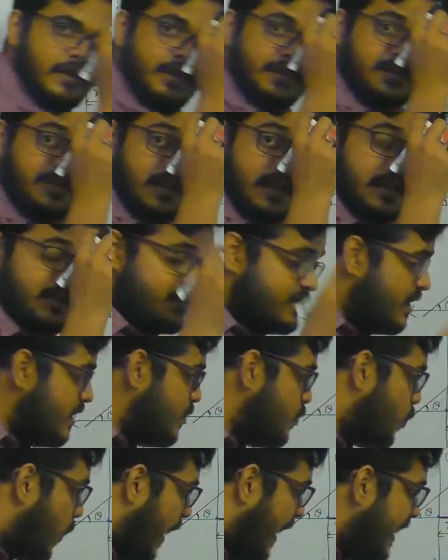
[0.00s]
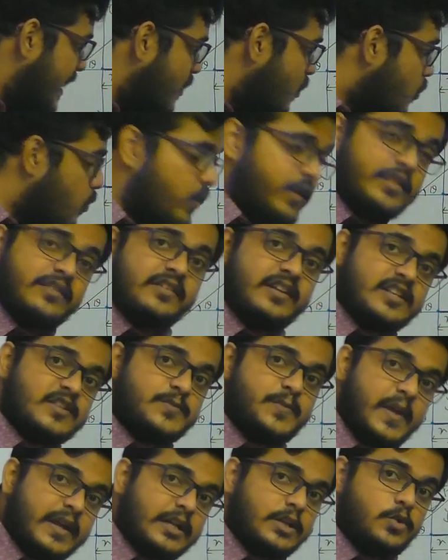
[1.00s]
Change in y with
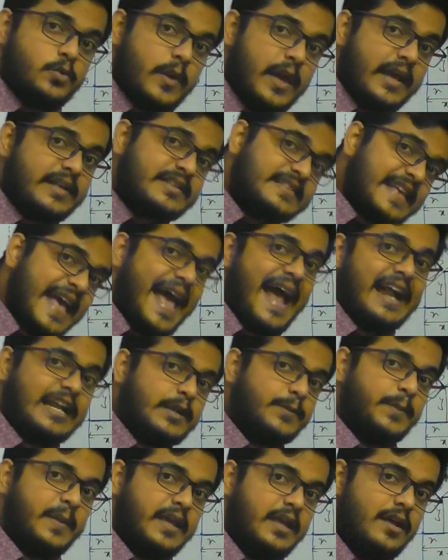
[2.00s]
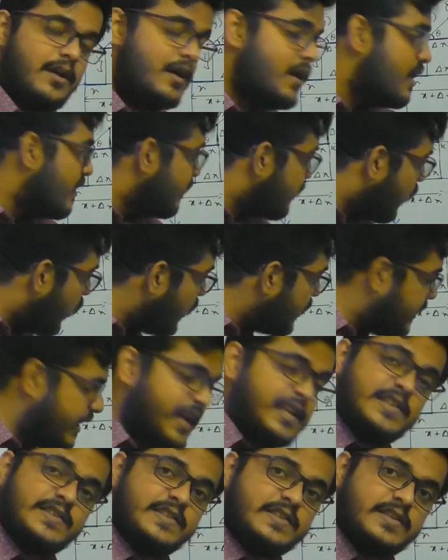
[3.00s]
respect to x at P. For
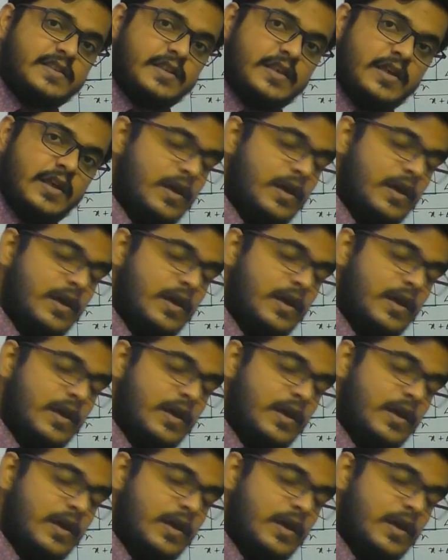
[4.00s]
this,